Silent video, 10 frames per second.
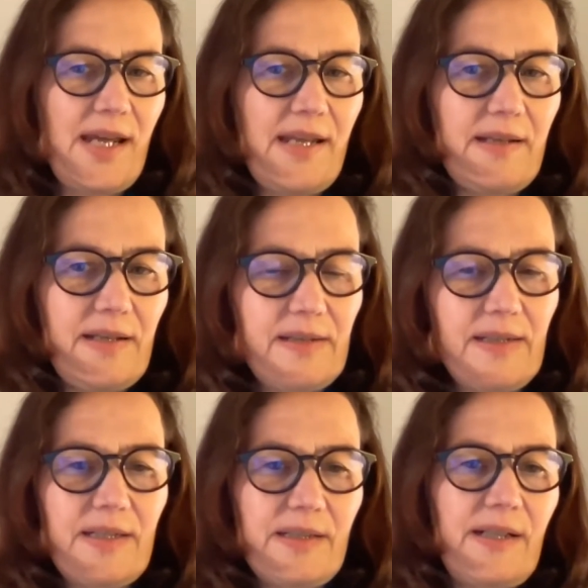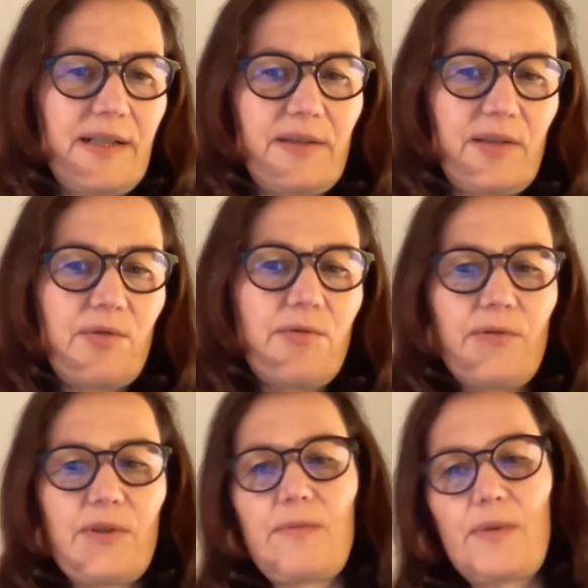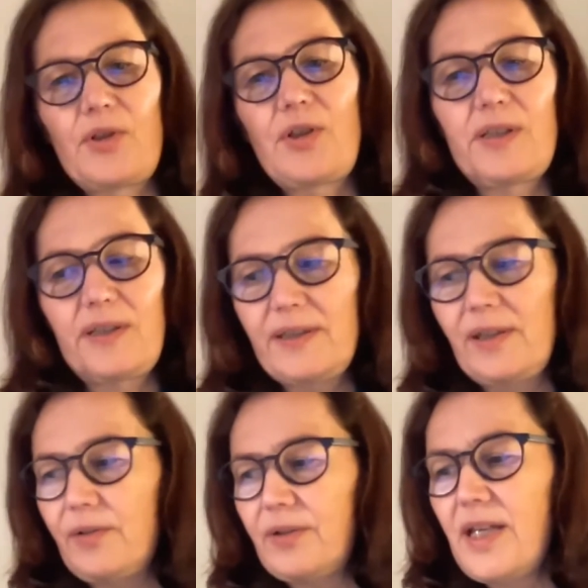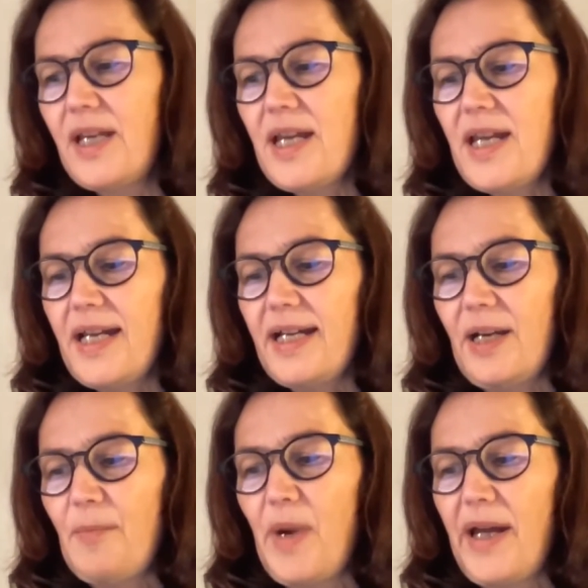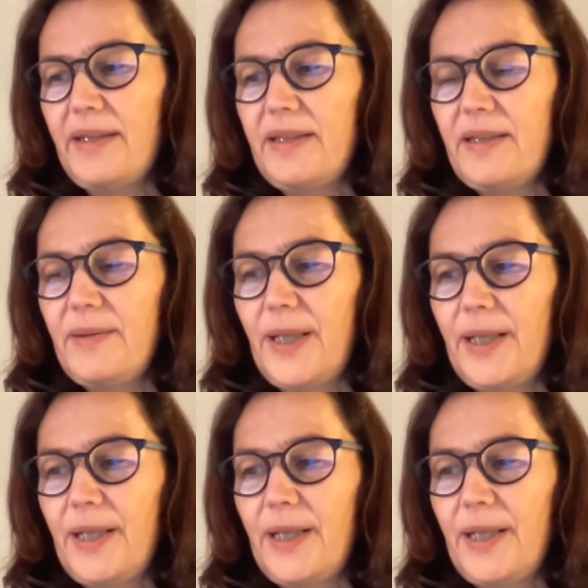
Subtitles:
and the kindergarten schools were shutting down. And